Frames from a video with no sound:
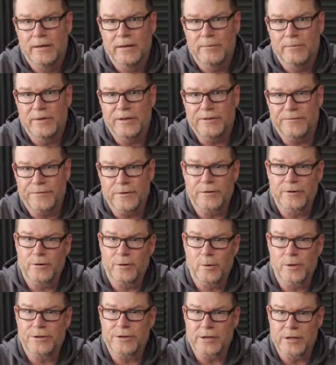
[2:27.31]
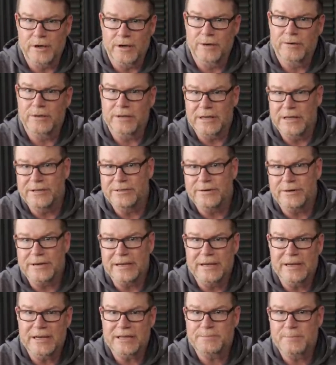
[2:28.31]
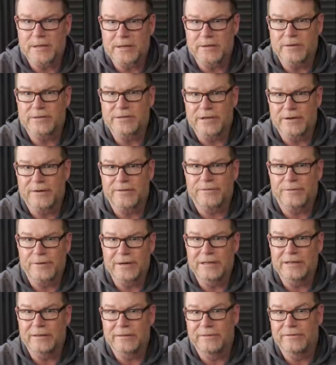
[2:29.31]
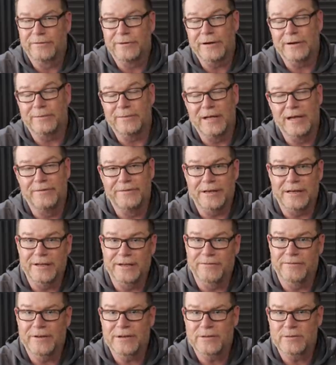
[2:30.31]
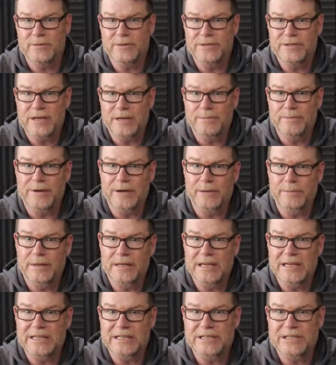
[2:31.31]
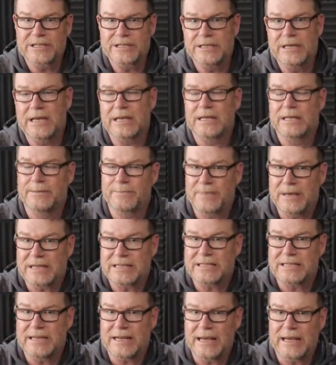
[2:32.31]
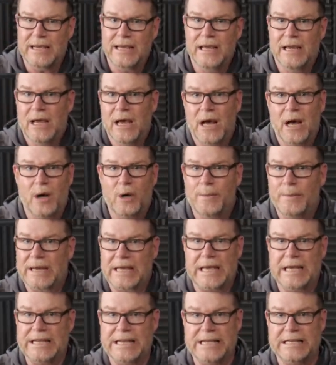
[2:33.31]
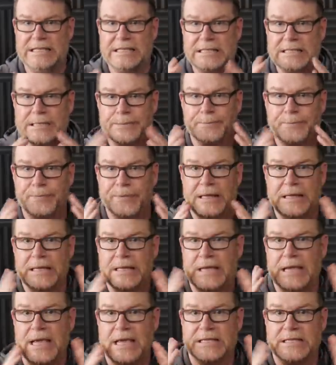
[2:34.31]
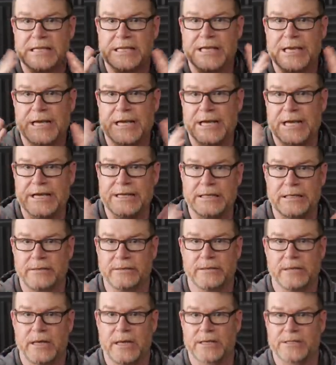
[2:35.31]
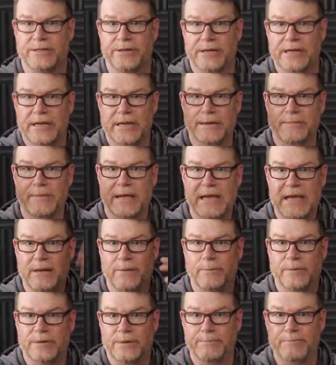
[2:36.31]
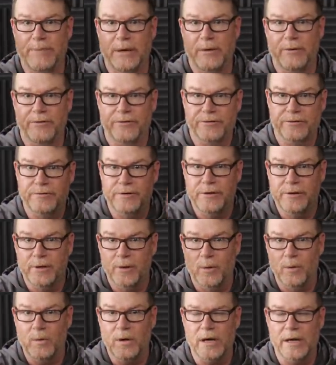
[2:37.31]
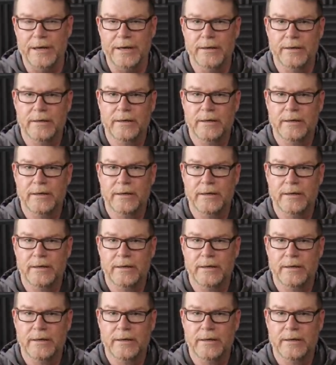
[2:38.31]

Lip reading: But the further north you go, the easier it gets because they are freedom-loving individuals up there. But in the big city, oh my goodness, he has a gun as they're getting hit with bowls of you-know-what.